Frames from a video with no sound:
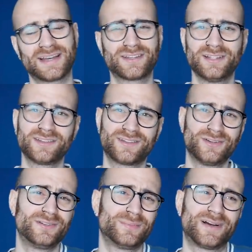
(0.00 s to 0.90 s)

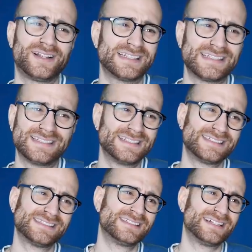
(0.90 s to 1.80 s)
Koulibaly,
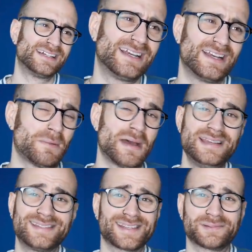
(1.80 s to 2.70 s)

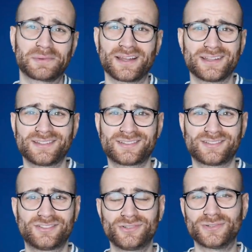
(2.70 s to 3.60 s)
amazing, but
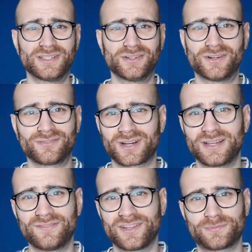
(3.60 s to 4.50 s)
just surely not a right
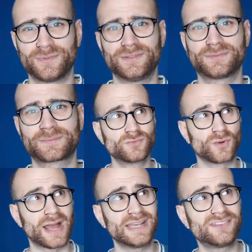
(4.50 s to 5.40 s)
investment.
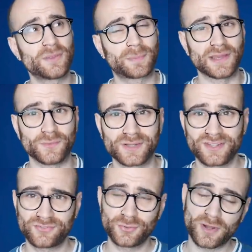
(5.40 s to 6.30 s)
Right, here's the big one.
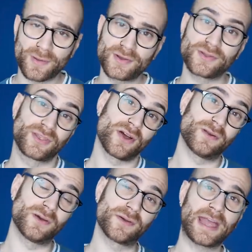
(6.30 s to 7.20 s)
Let's talk about
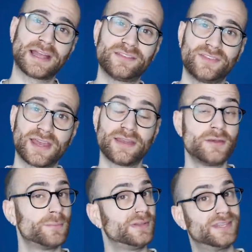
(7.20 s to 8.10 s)
N'Golo Kante,
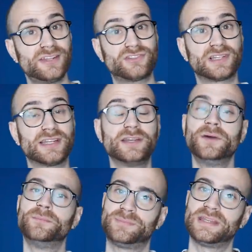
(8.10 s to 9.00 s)
potentially
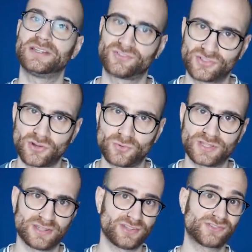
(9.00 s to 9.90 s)
being sold
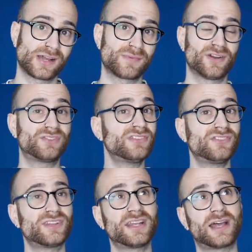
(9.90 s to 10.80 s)
in the summer. If this
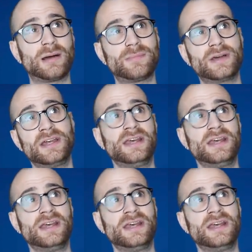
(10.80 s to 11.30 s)
is going to come